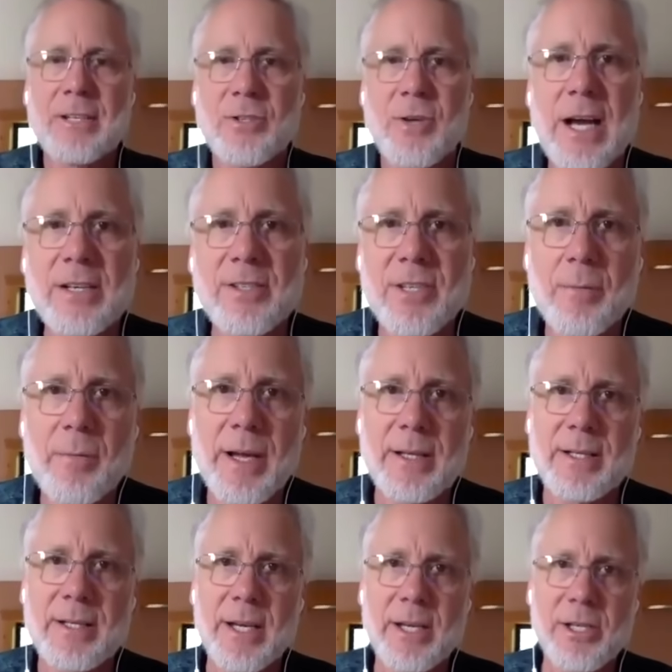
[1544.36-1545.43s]
And so I see
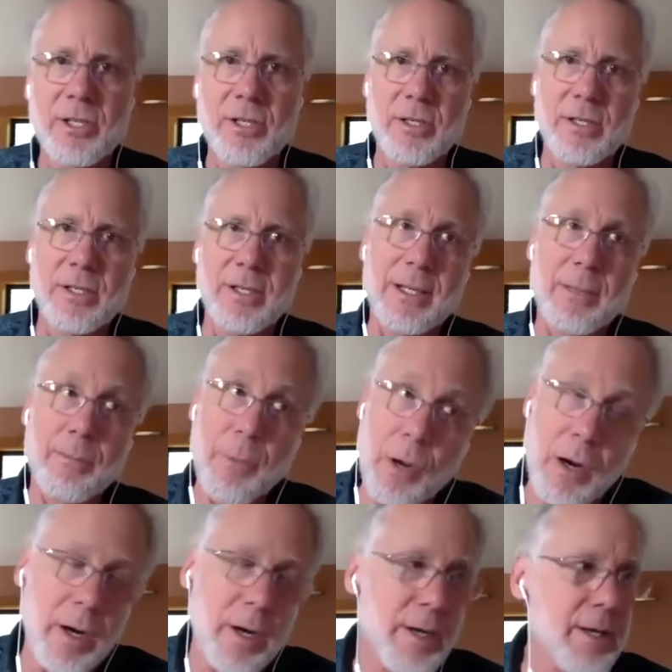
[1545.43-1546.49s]
meditation in
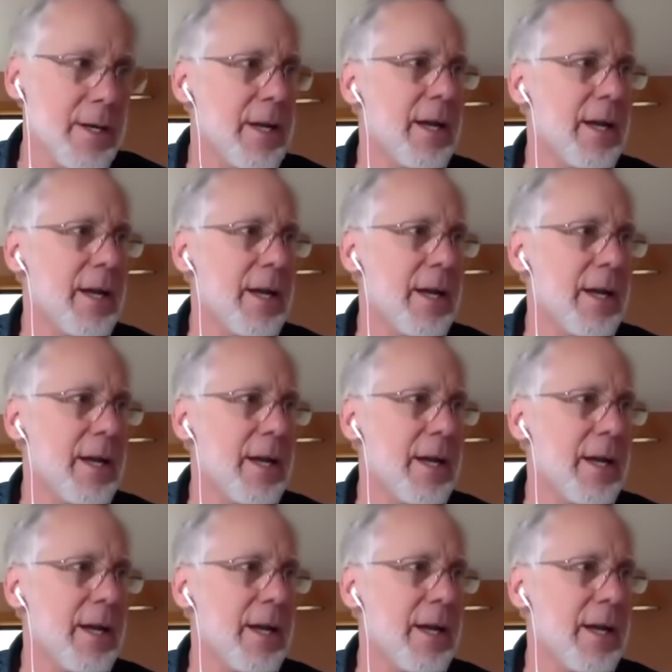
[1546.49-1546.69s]
part